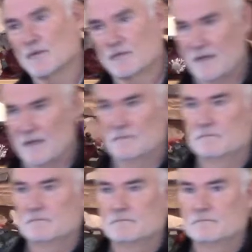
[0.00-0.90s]
feel?
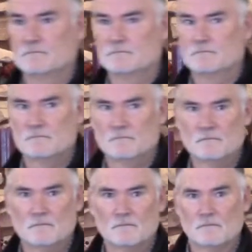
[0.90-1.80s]

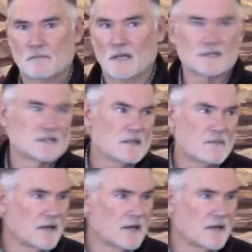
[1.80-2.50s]
How does anybody